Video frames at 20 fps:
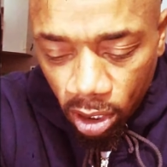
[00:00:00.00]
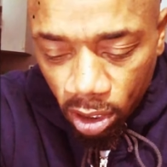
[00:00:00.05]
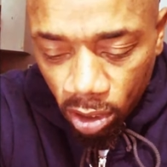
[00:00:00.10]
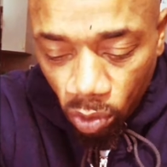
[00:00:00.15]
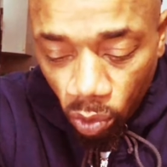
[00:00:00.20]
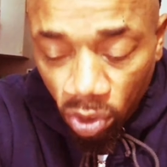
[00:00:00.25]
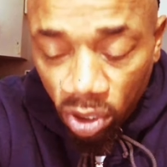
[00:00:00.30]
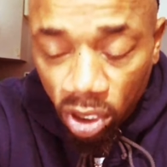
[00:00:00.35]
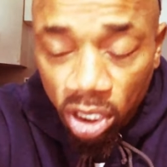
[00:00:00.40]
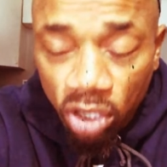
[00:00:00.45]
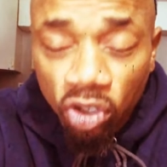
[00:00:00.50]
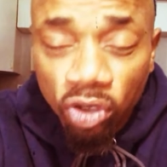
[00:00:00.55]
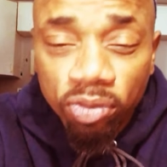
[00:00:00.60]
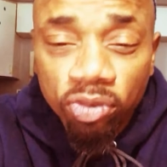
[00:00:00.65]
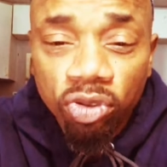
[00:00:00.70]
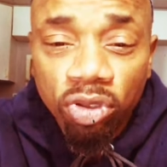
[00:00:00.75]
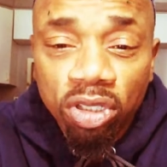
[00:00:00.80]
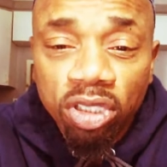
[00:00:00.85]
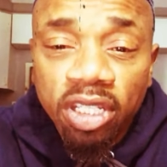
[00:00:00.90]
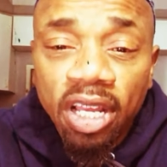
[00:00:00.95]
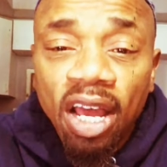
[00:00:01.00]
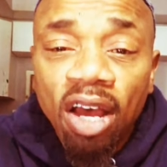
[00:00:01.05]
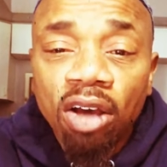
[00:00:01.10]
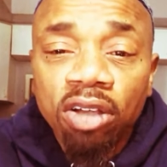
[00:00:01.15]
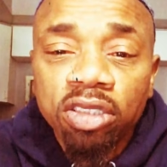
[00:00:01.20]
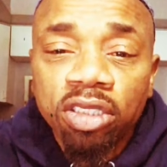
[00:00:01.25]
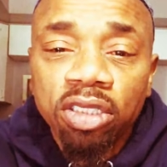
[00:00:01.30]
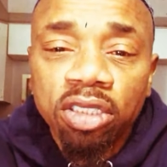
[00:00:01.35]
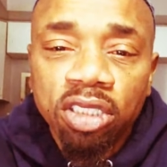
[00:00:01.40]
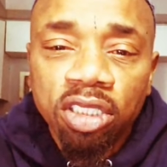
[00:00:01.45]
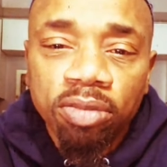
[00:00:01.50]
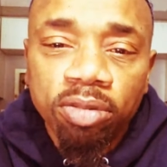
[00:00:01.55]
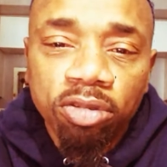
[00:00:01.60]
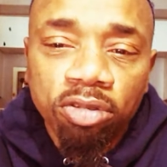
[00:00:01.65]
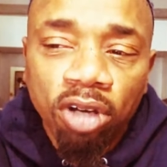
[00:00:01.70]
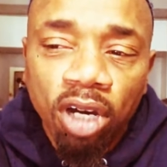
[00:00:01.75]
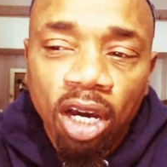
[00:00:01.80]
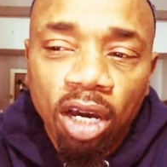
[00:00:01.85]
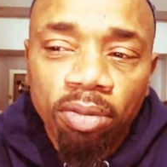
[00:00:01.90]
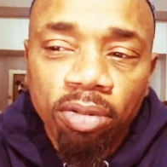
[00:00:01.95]
When they go up to a thousand
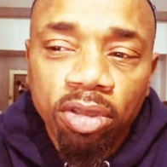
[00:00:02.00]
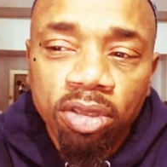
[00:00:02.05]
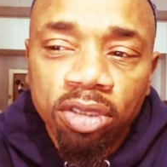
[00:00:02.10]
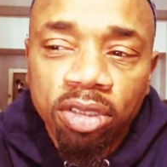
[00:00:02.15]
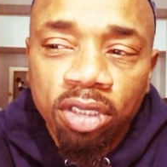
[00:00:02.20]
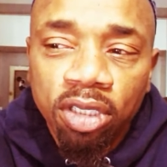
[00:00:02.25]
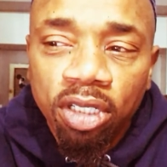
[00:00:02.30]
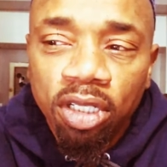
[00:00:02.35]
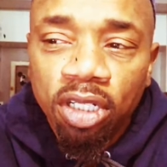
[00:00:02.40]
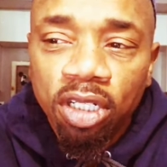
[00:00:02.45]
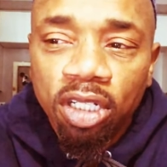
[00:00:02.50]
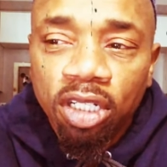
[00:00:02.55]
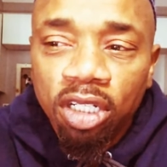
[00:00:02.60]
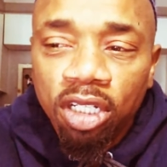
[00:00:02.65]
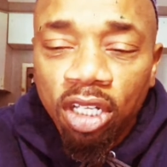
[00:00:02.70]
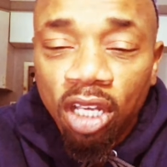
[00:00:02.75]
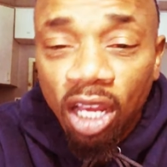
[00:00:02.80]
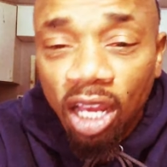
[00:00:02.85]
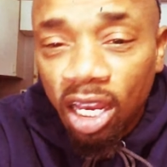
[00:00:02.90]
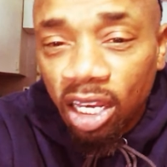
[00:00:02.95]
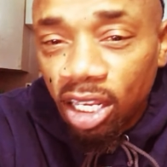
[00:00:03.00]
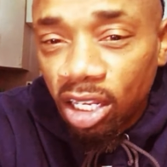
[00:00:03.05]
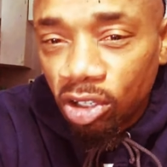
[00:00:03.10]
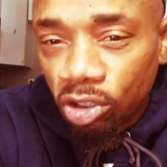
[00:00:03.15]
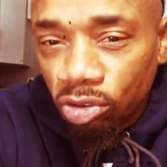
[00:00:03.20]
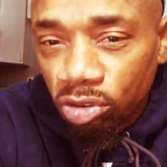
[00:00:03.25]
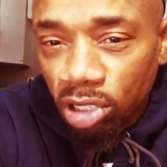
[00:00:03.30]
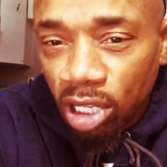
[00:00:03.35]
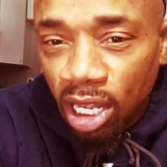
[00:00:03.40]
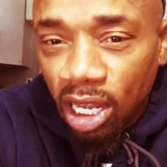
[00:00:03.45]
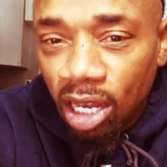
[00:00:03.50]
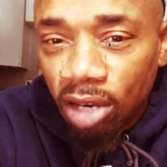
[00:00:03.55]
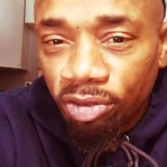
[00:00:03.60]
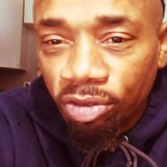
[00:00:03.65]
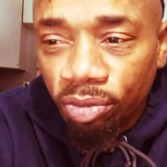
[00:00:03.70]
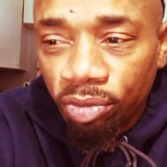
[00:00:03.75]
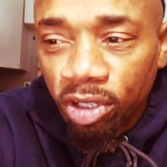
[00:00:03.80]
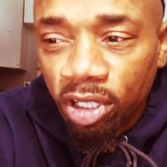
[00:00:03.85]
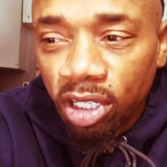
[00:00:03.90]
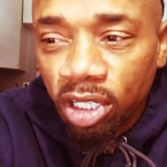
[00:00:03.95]
subscribers, I can go live
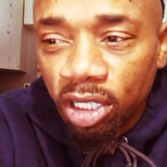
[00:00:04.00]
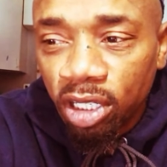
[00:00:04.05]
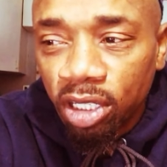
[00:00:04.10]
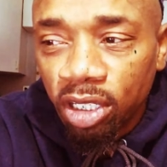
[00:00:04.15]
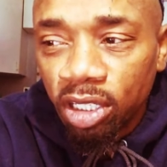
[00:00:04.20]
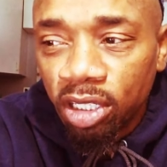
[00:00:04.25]
from here.